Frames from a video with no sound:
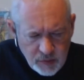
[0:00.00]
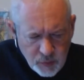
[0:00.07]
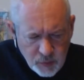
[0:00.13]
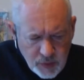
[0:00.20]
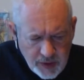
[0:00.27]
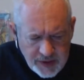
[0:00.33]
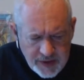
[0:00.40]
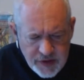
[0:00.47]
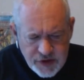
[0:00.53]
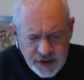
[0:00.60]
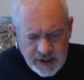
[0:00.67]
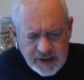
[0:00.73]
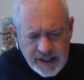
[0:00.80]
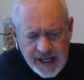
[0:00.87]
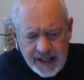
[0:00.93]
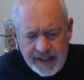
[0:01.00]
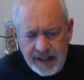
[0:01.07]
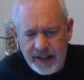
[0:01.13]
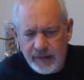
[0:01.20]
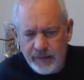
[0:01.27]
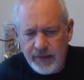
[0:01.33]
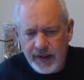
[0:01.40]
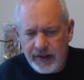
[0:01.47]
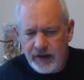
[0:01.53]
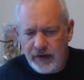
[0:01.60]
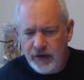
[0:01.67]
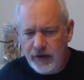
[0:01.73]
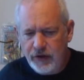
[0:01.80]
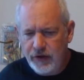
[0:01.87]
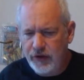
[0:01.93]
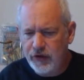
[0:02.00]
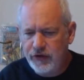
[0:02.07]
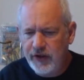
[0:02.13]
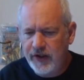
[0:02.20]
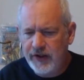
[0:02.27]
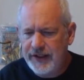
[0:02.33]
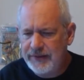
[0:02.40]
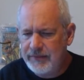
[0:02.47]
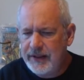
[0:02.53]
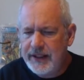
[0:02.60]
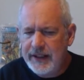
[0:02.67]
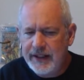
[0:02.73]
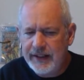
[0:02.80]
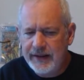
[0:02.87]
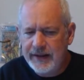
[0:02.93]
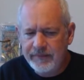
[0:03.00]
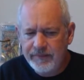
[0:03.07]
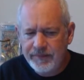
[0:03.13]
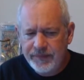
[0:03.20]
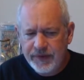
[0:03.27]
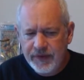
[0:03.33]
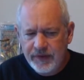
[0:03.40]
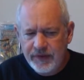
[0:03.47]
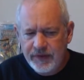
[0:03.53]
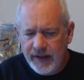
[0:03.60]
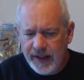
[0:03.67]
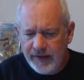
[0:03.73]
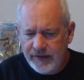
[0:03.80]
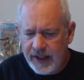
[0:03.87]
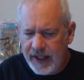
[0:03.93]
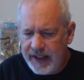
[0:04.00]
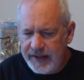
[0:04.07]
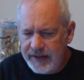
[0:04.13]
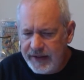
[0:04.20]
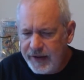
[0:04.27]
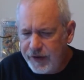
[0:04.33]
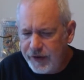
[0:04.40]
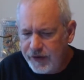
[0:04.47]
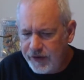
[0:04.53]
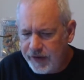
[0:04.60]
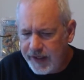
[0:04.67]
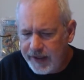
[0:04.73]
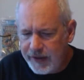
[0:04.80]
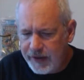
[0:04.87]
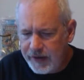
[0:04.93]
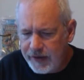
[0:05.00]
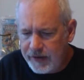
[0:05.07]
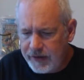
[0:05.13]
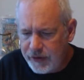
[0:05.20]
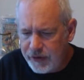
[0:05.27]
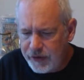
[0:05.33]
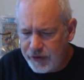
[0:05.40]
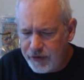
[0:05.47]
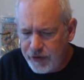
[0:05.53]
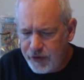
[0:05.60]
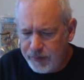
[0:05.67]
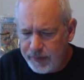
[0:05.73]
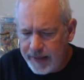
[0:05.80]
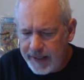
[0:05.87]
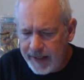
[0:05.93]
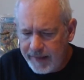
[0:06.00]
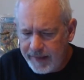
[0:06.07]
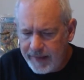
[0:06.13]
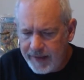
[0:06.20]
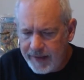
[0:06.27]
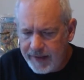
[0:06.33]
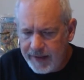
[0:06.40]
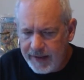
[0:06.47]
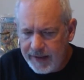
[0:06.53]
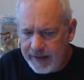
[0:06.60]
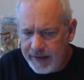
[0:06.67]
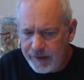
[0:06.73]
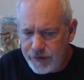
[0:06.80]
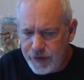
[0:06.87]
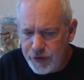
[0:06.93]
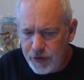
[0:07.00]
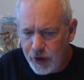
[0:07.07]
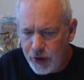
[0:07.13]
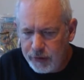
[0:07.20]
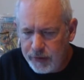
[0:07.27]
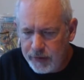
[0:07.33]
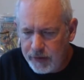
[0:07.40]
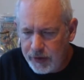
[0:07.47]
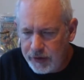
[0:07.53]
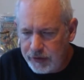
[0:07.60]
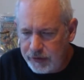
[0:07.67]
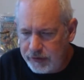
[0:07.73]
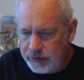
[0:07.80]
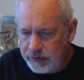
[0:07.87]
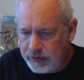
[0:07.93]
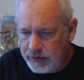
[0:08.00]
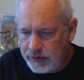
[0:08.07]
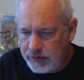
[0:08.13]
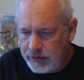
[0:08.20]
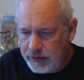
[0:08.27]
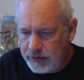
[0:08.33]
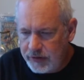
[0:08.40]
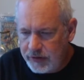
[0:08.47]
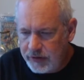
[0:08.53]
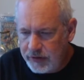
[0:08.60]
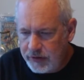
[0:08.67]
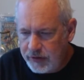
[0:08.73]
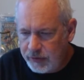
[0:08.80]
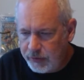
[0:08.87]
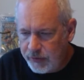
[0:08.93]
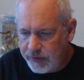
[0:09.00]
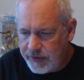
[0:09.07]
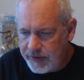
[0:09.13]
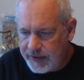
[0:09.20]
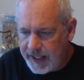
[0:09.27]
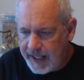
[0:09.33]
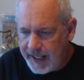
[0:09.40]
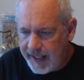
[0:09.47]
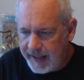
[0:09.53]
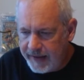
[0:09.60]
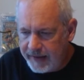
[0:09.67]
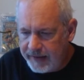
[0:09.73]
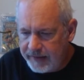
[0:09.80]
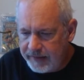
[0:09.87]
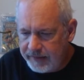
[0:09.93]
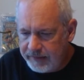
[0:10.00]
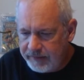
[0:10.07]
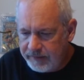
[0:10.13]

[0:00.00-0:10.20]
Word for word: Why is she attacking him? Like, you're telling me that like ten years later, you're so mad that he left you home alone with the dad